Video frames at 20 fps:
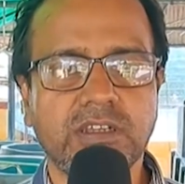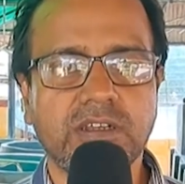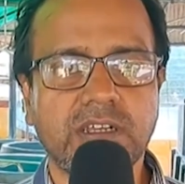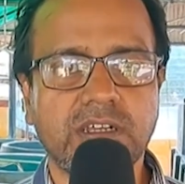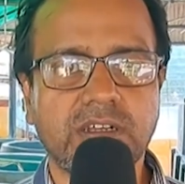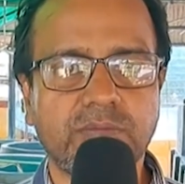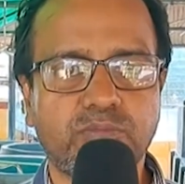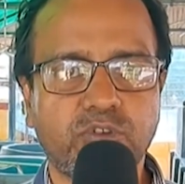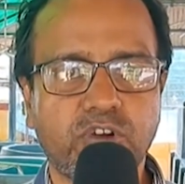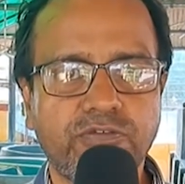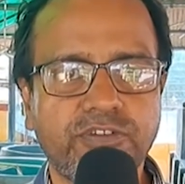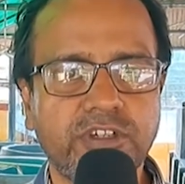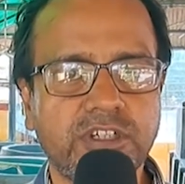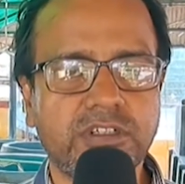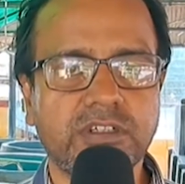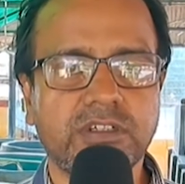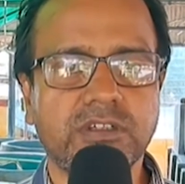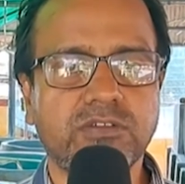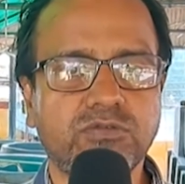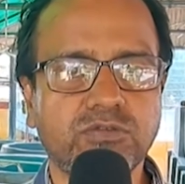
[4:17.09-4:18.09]
uh, profit
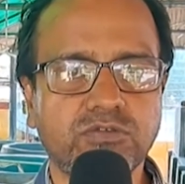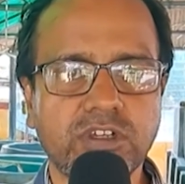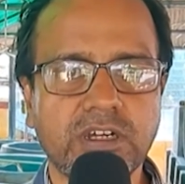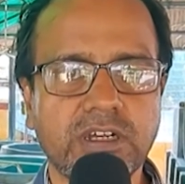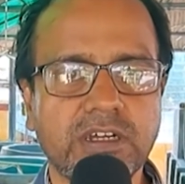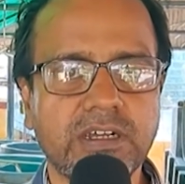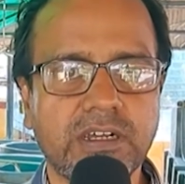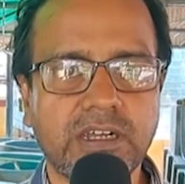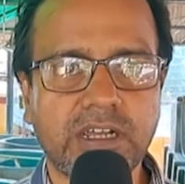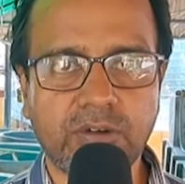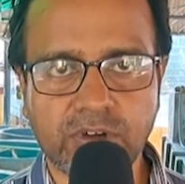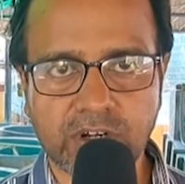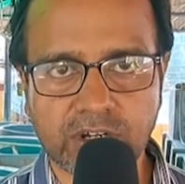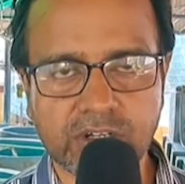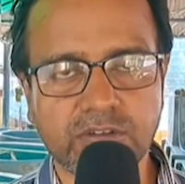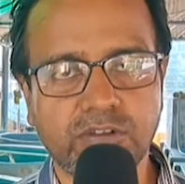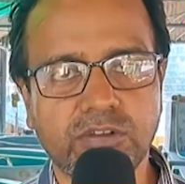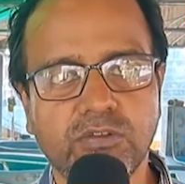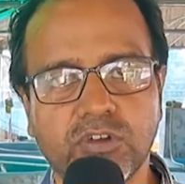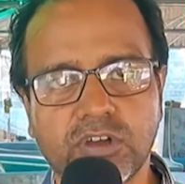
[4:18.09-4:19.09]
to the our
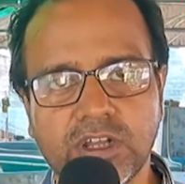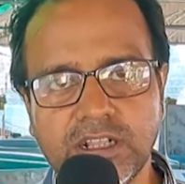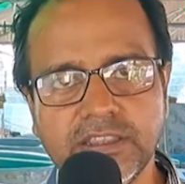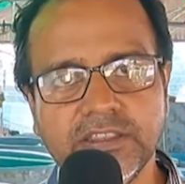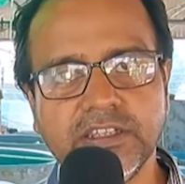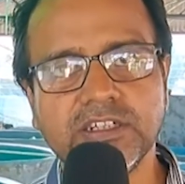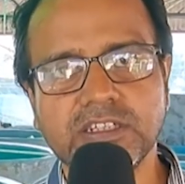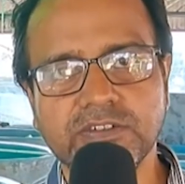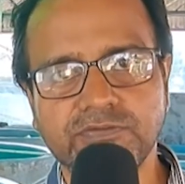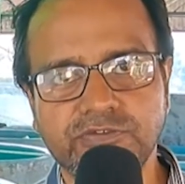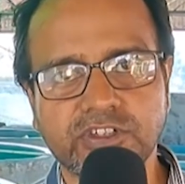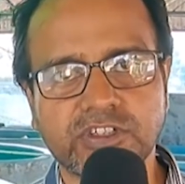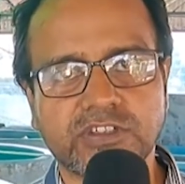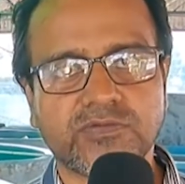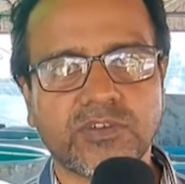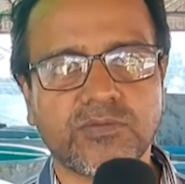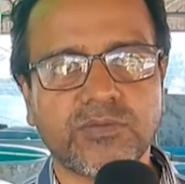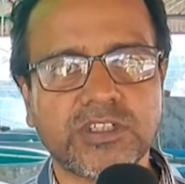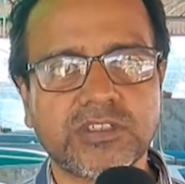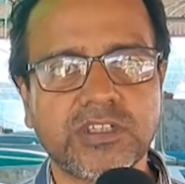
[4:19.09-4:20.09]
local native fish
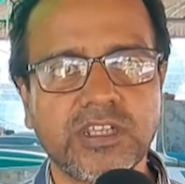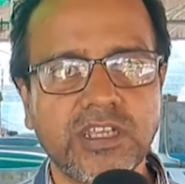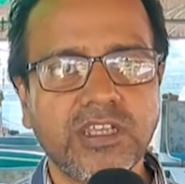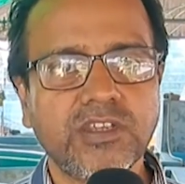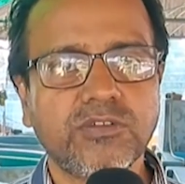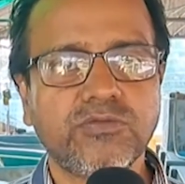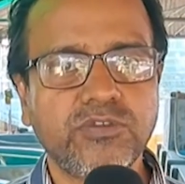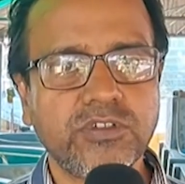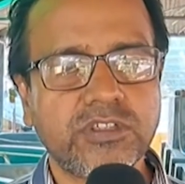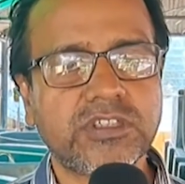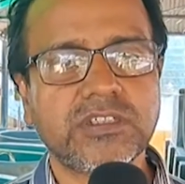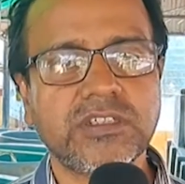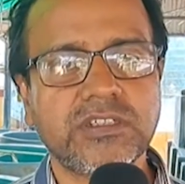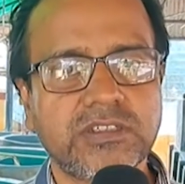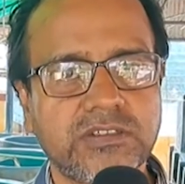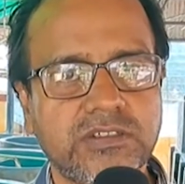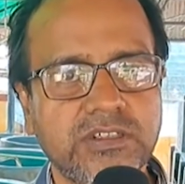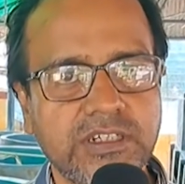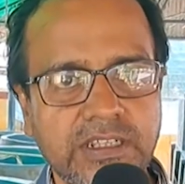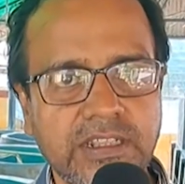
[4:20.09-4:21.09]
farmers which
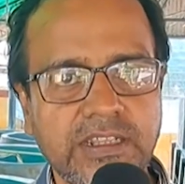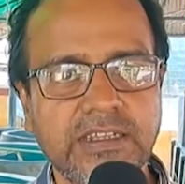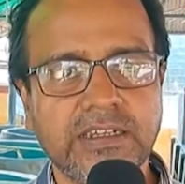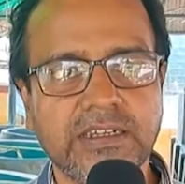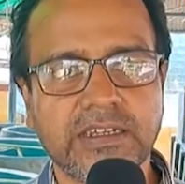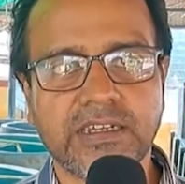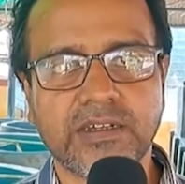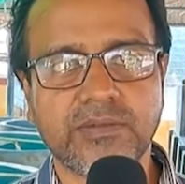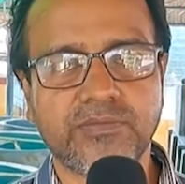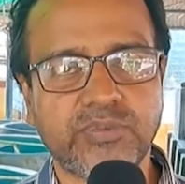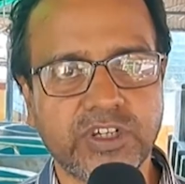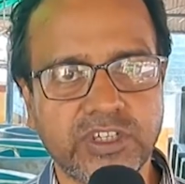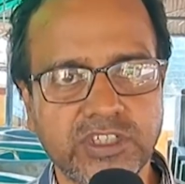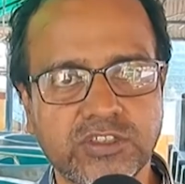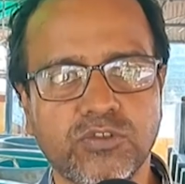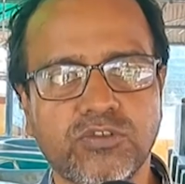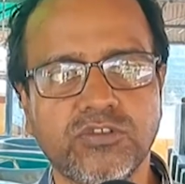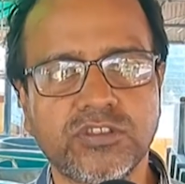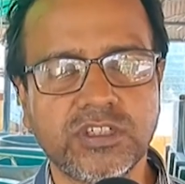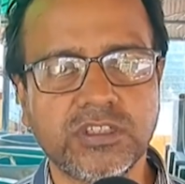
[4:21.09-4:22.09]
is really a
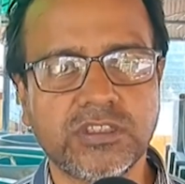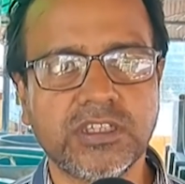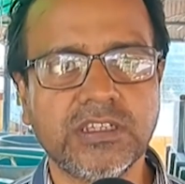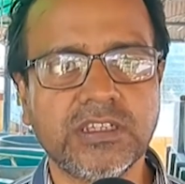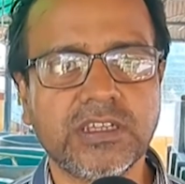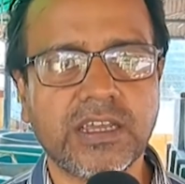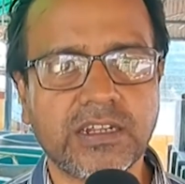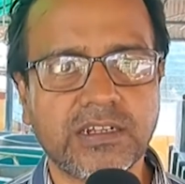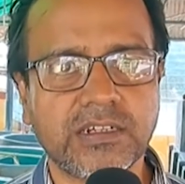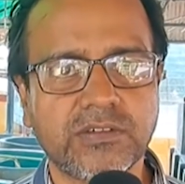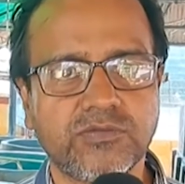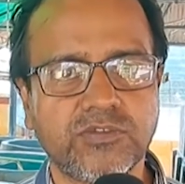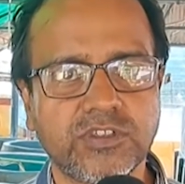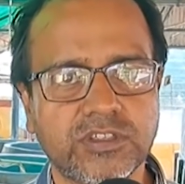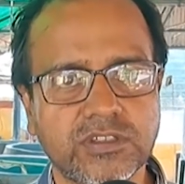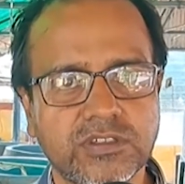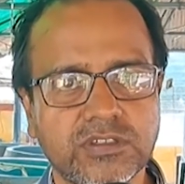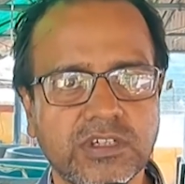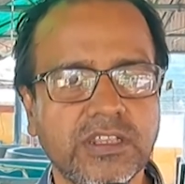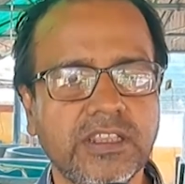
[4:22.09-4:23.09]
praiseworthy thing and
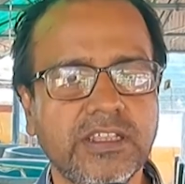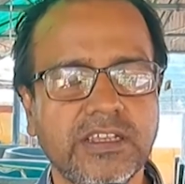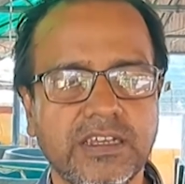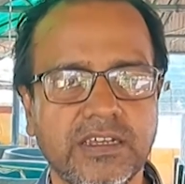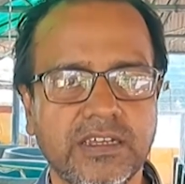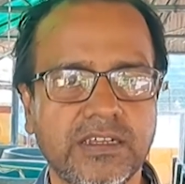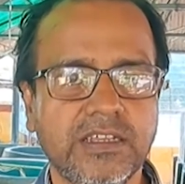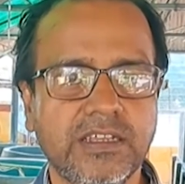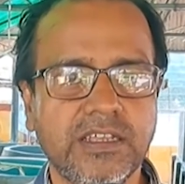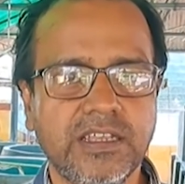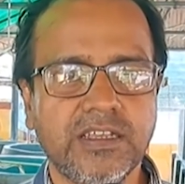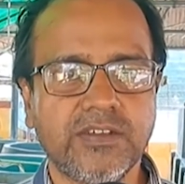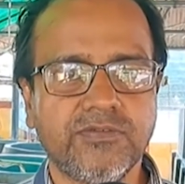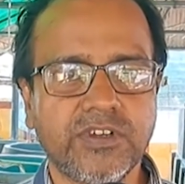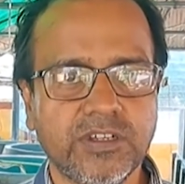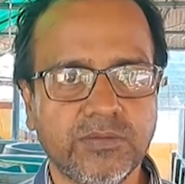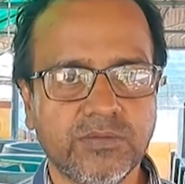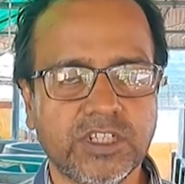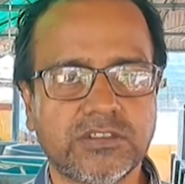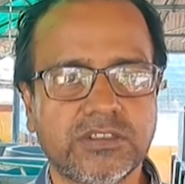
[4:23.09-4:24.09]
which is really a
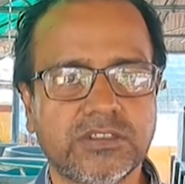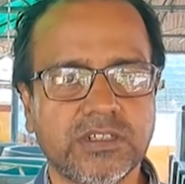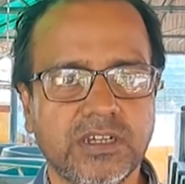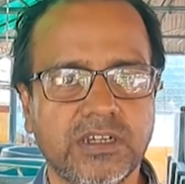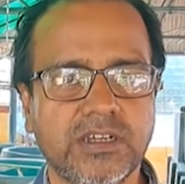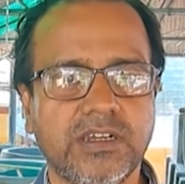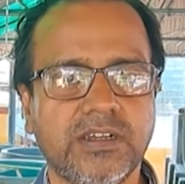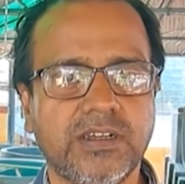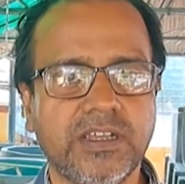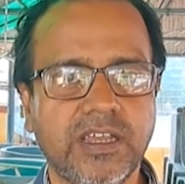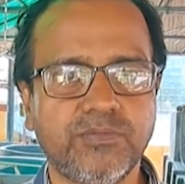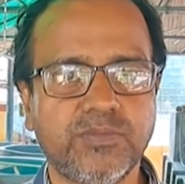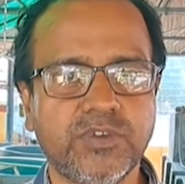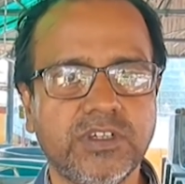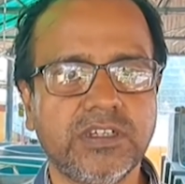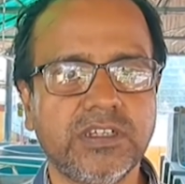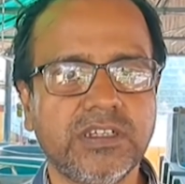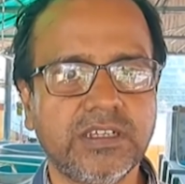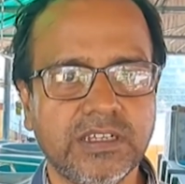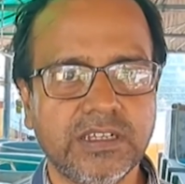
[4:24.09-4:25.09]
very much uh,
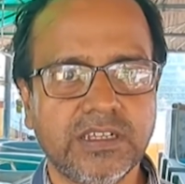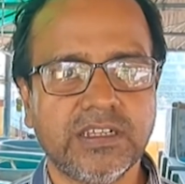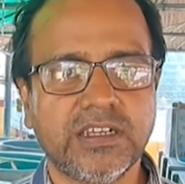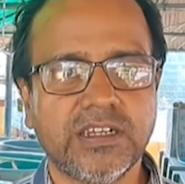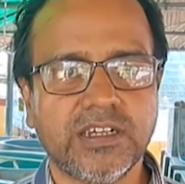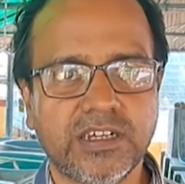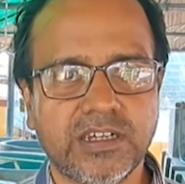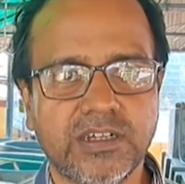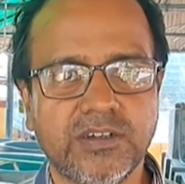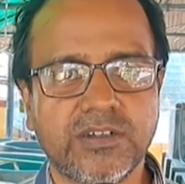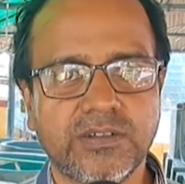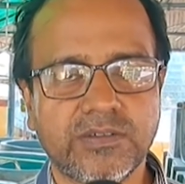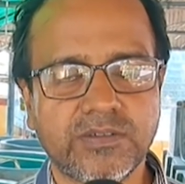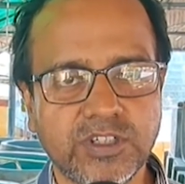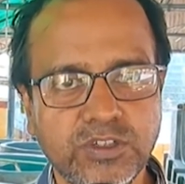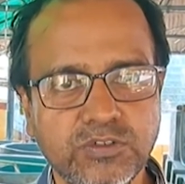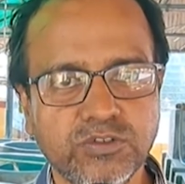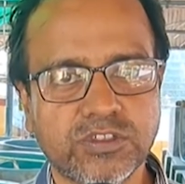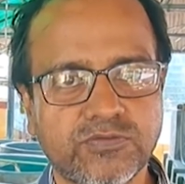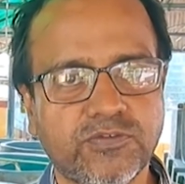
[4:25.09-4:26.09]
happy uh,
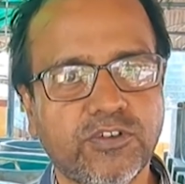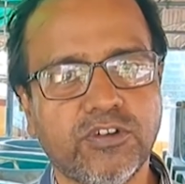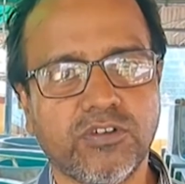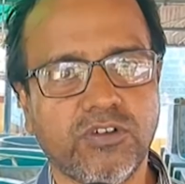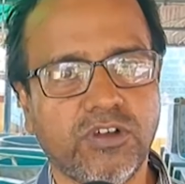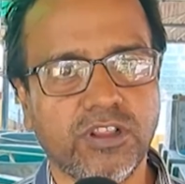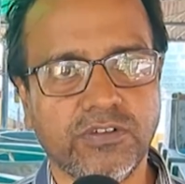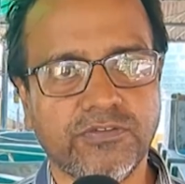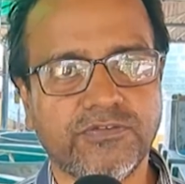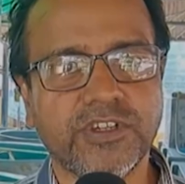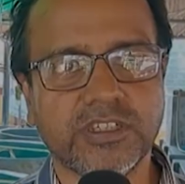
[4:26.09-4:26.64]
news for all of